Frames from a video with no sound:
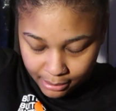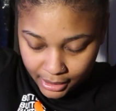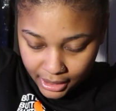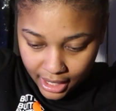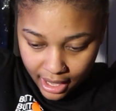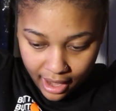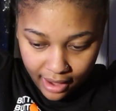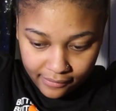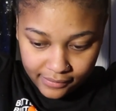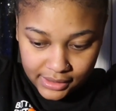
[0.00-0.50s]

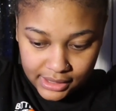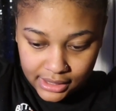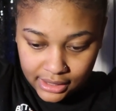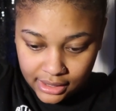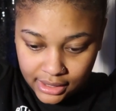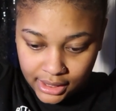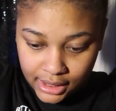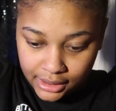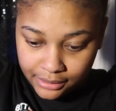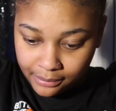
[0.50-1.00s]
but
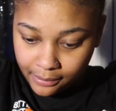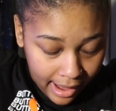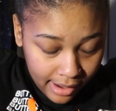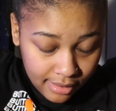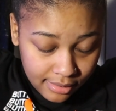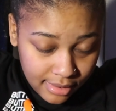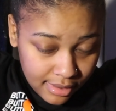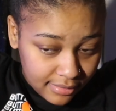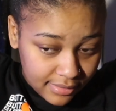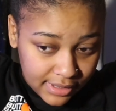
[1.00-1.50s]
obviously I
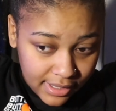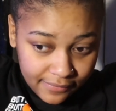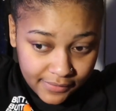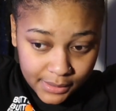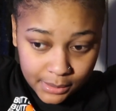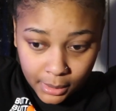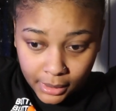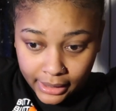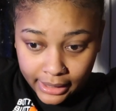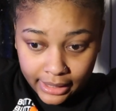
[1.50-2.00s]
don't know if stuff
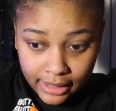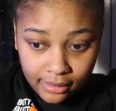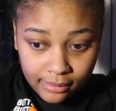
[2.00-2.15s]
is working